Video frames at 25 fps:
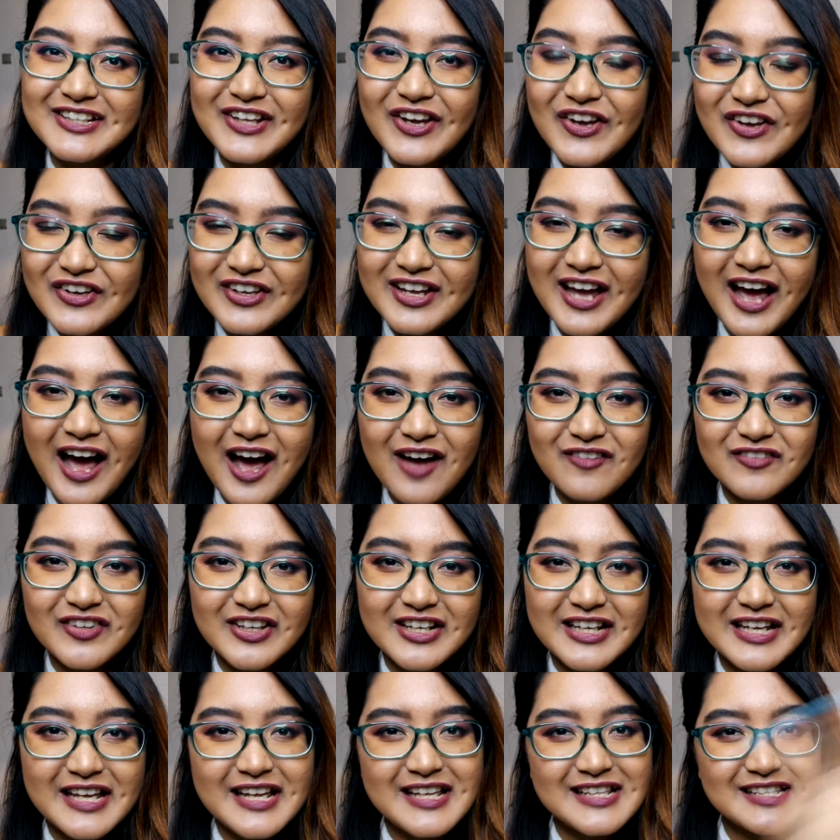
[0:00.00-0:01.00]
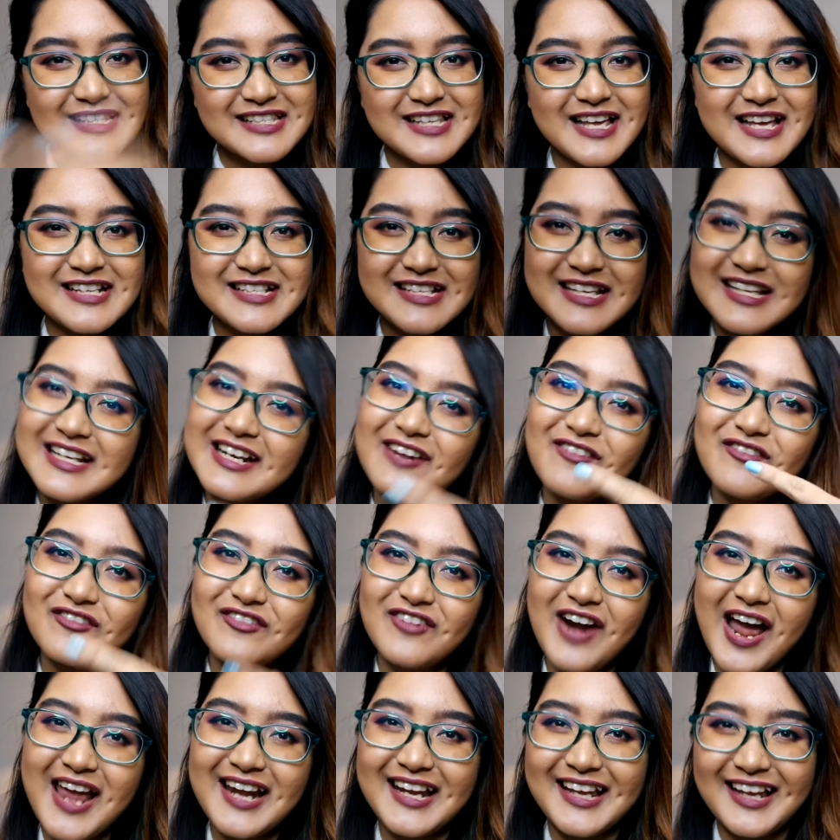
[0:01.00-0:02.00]
look, I'm gonna insert it
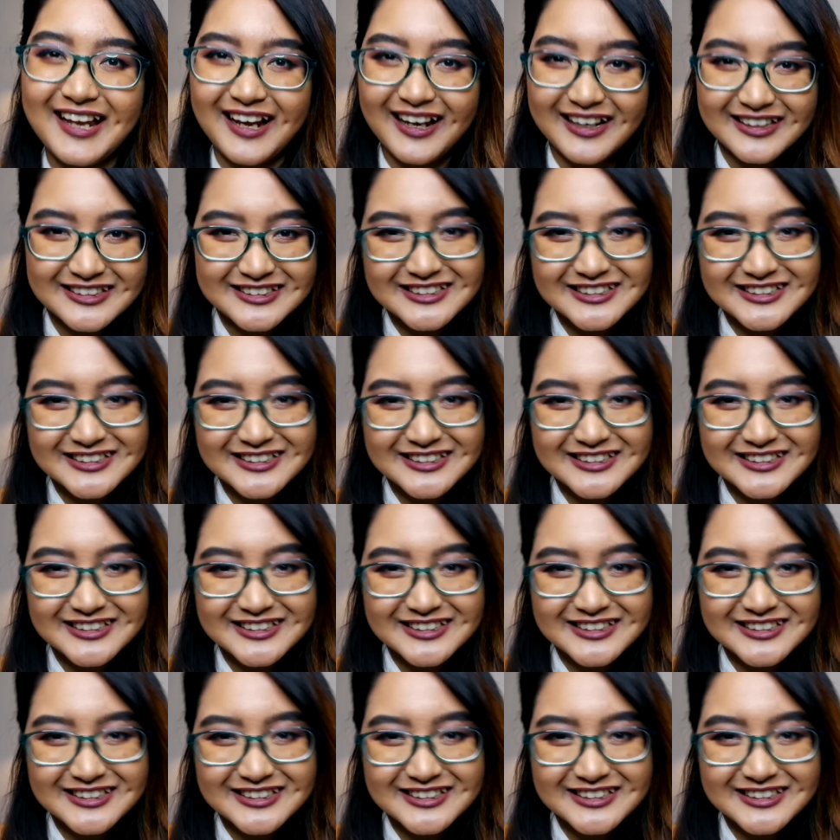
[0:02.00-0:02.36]
right here.